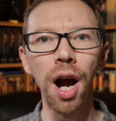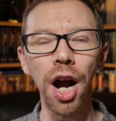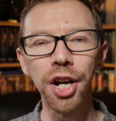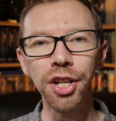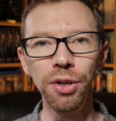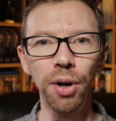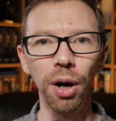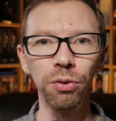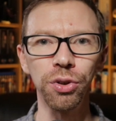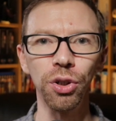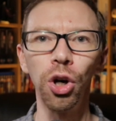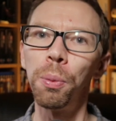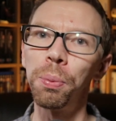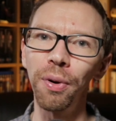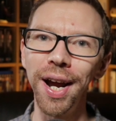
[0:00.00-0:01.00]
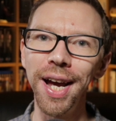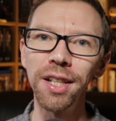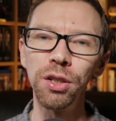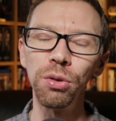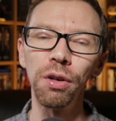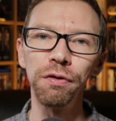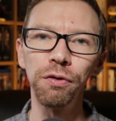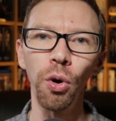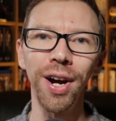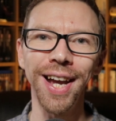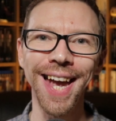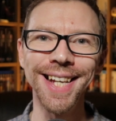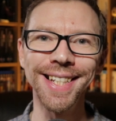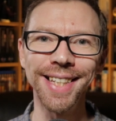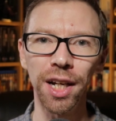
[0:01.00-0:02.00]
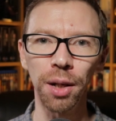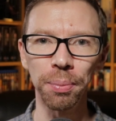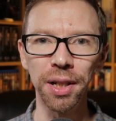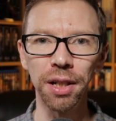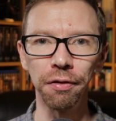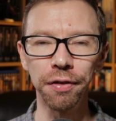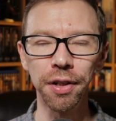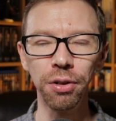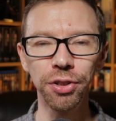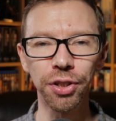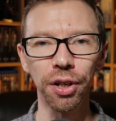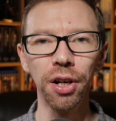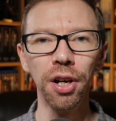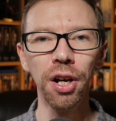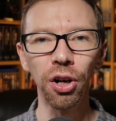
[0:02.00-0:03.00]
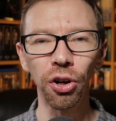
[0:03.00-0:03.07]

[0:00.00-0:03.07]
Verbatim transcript: are you going to upgrade to a 4K setup in the future?